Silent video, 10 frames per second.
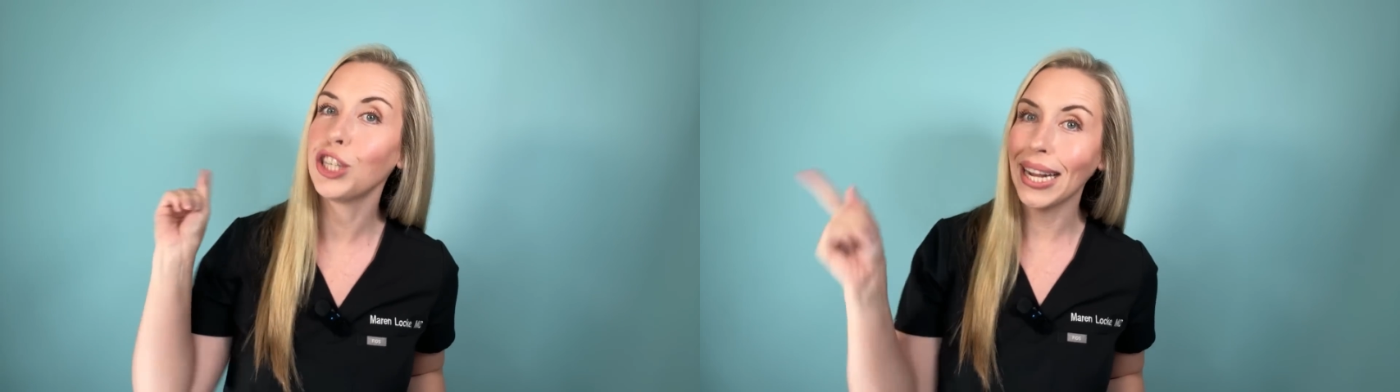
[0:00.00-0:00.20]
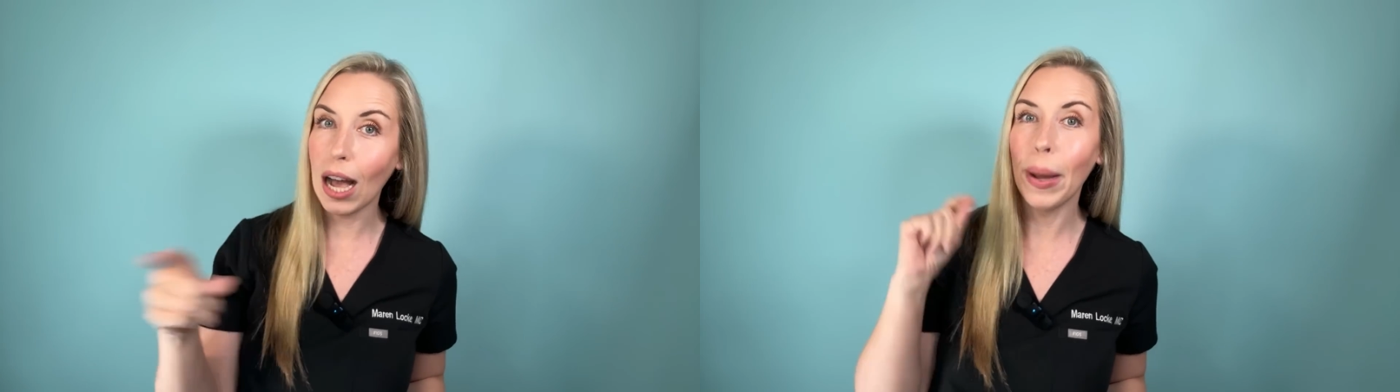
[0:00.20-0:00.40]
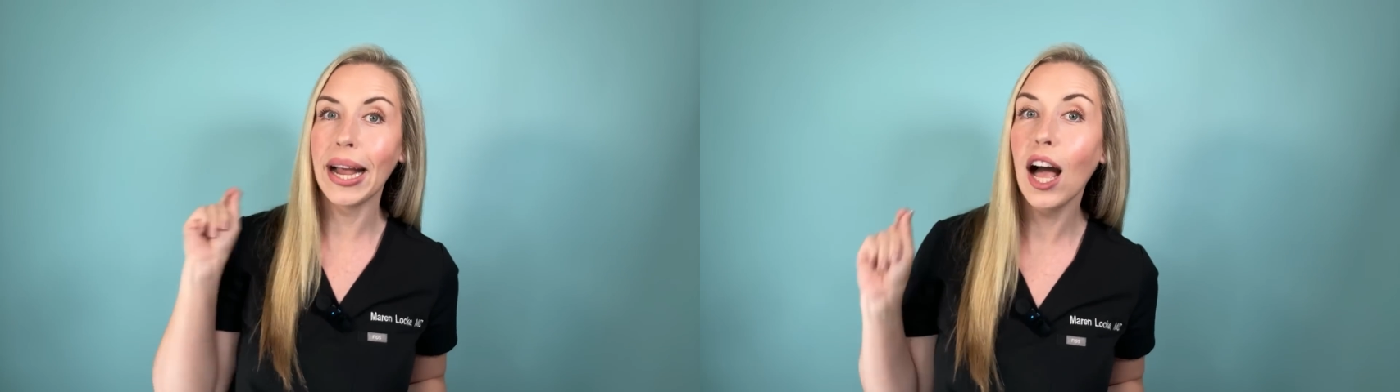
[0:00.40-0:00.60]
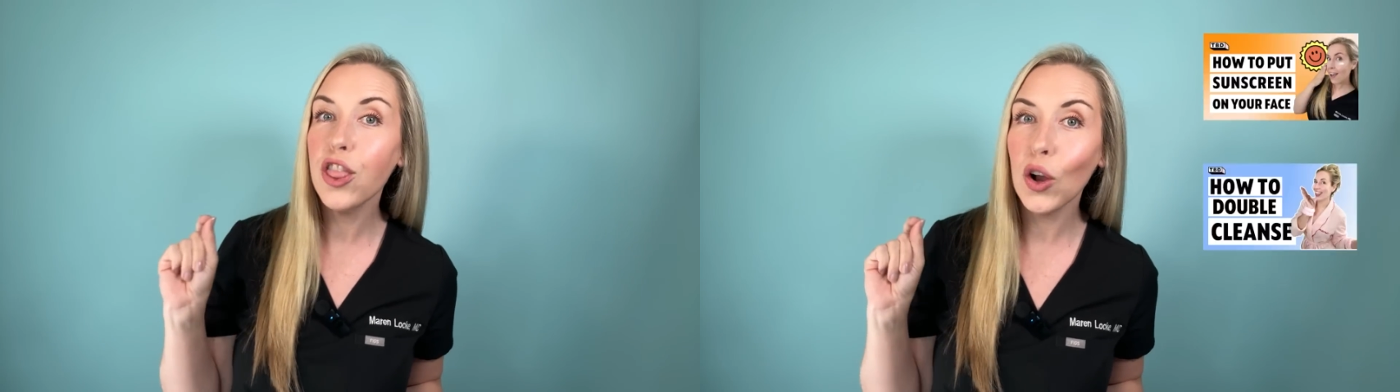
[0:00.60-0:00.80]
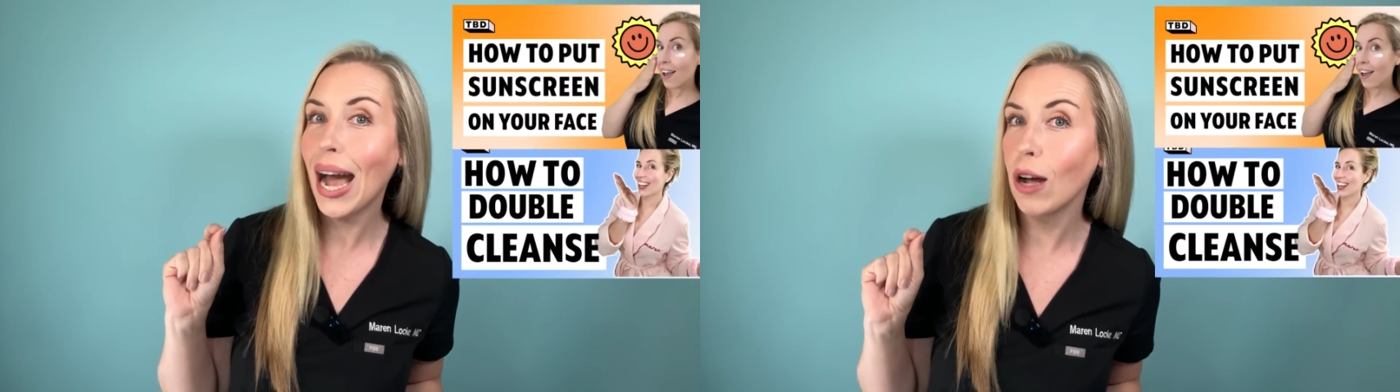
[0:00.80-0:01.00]
check out my
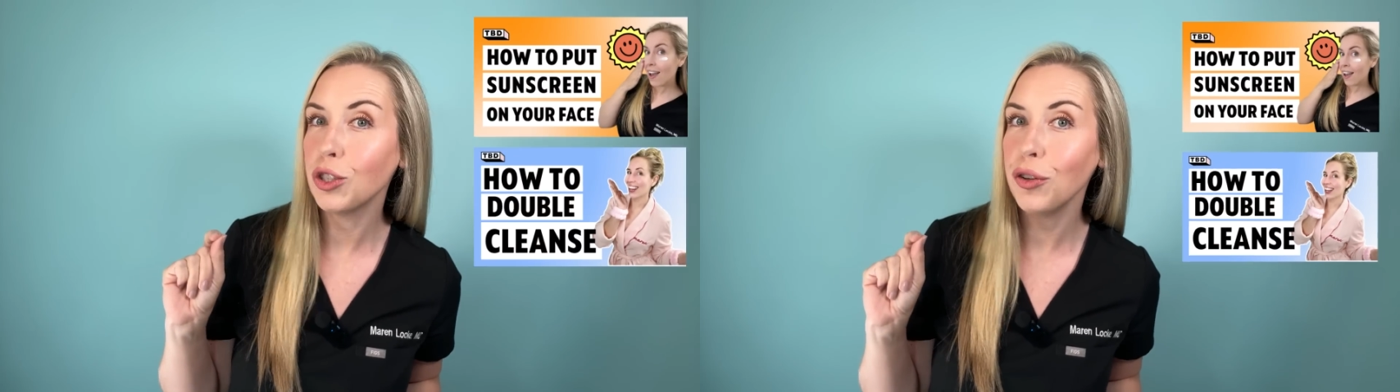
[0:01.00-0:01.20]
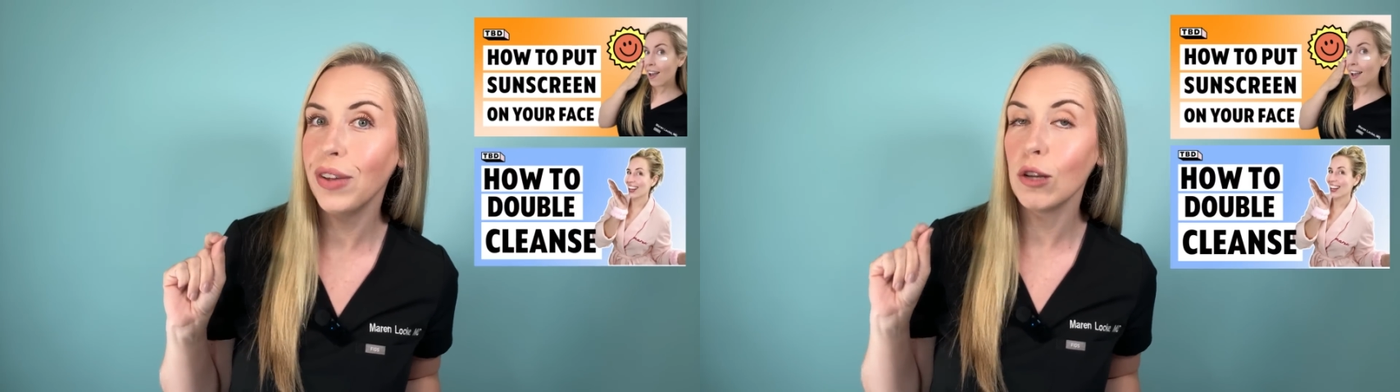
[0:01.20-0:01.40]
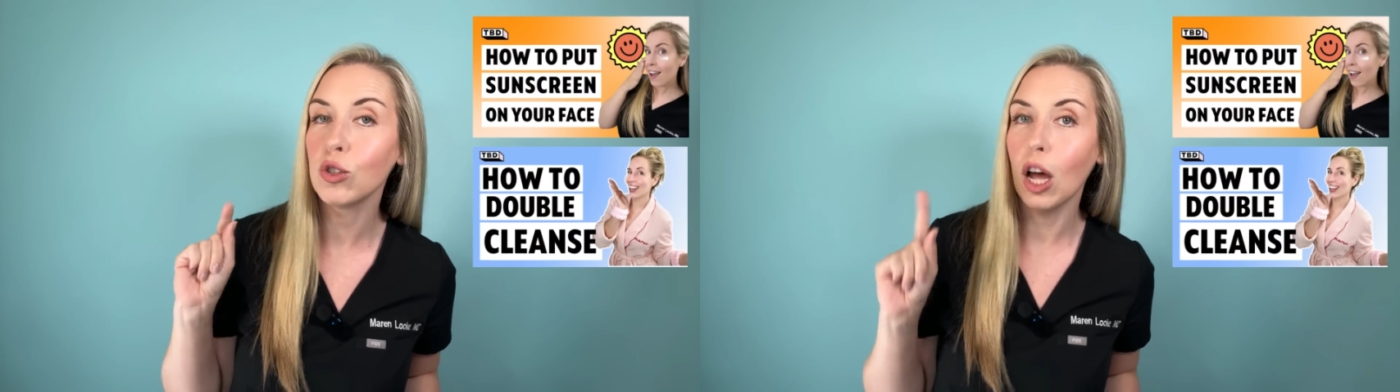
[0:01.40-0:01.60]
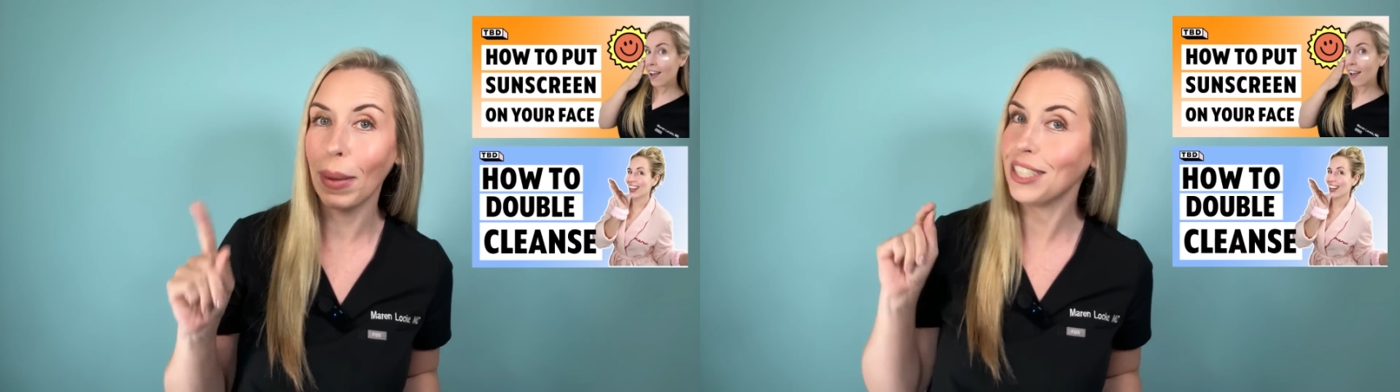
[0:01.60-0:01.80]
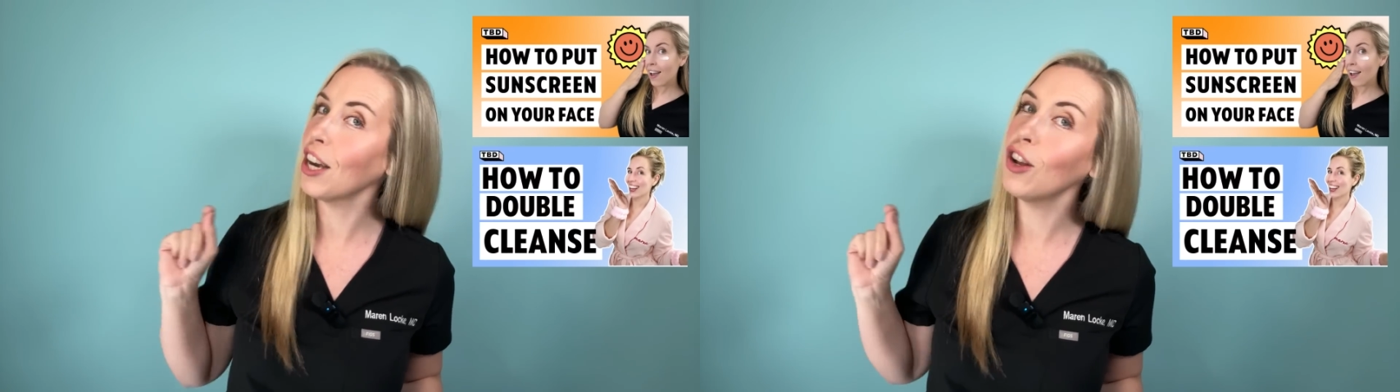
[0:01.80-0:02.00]
other how-to videos on
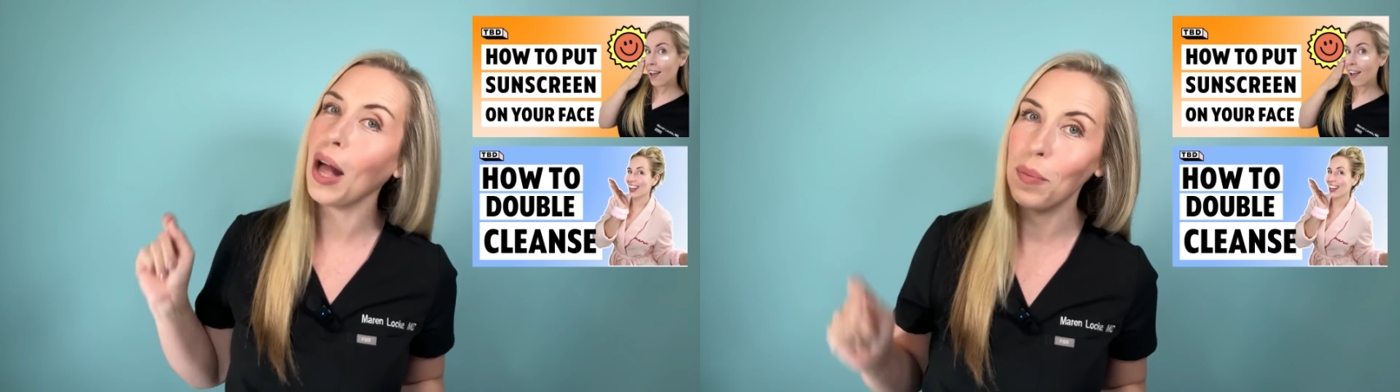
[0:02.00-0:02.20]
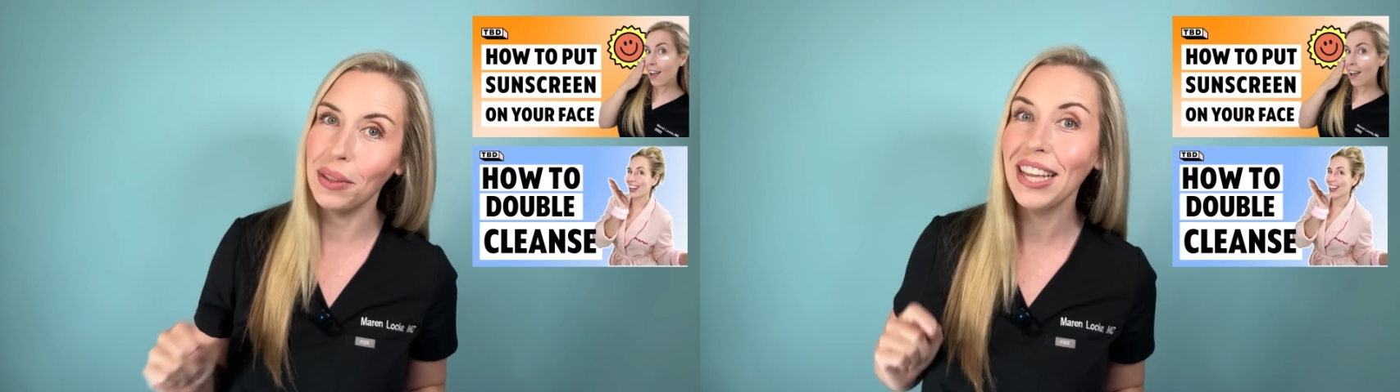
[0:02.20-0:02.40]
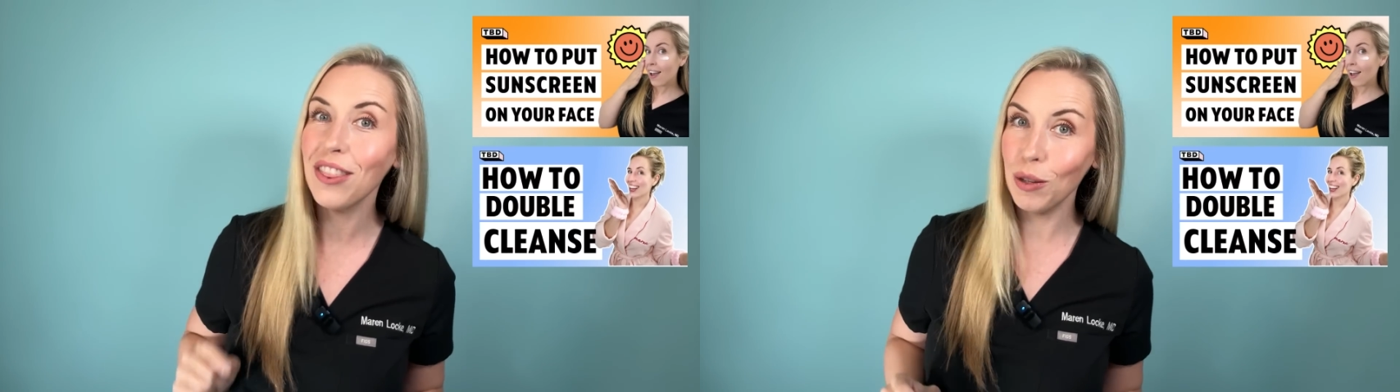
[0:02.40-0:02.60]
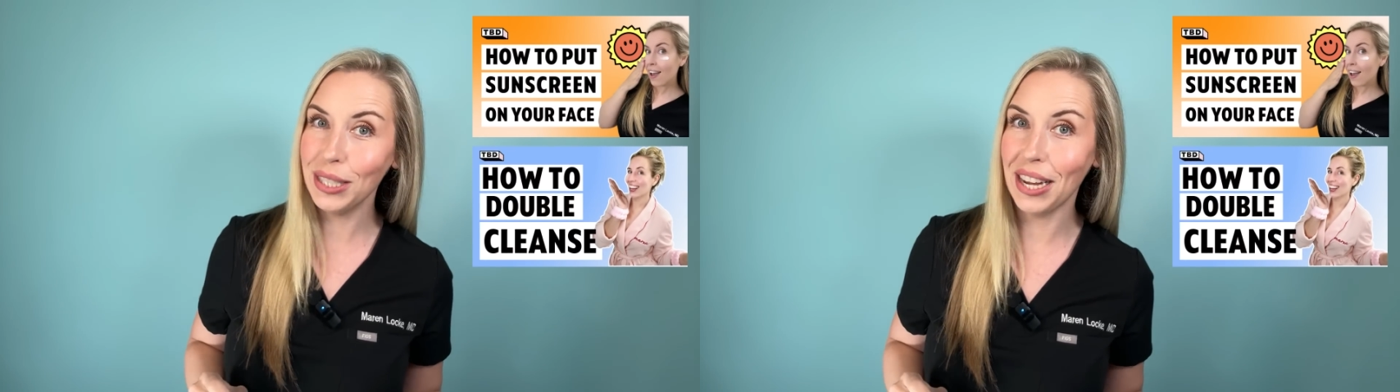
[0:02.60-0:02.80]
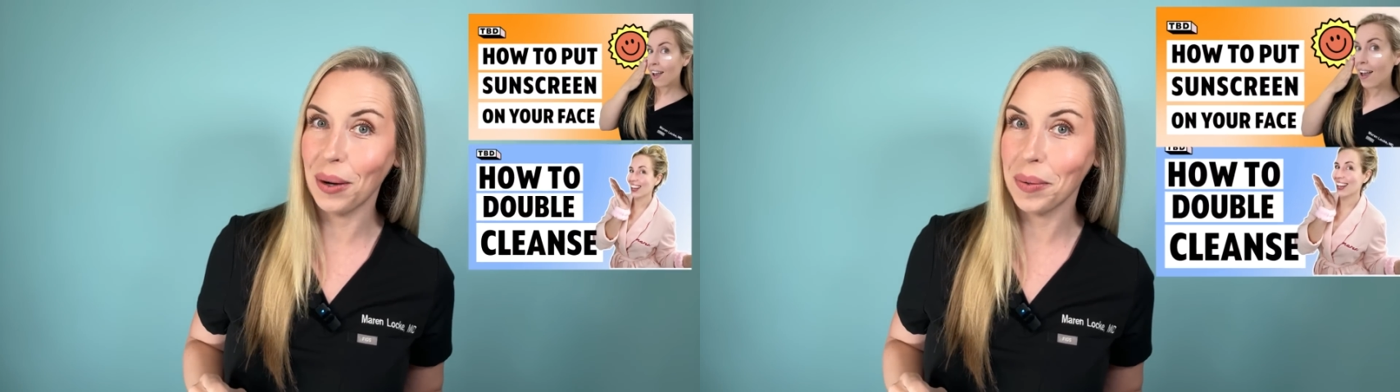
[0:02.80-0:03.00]
my channel. I will link
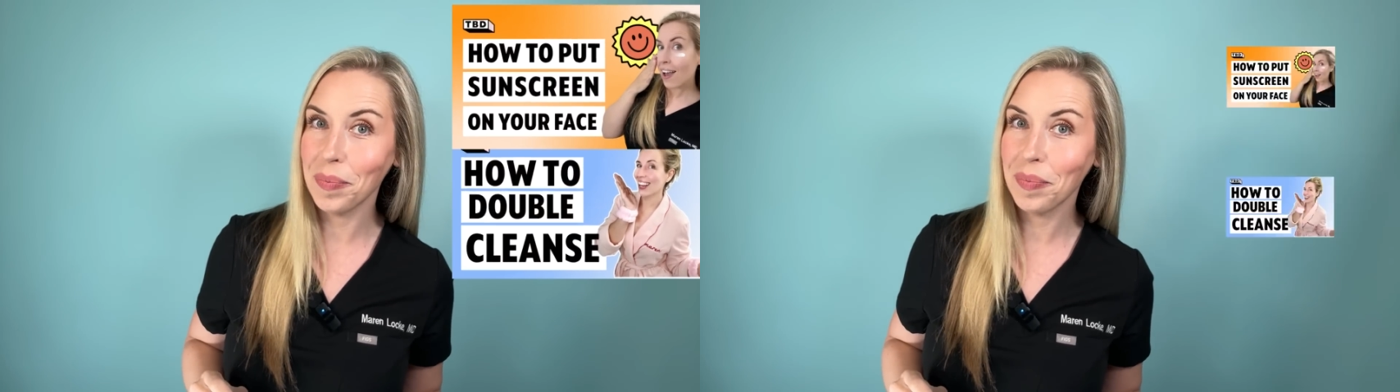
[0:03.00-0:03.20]
those here.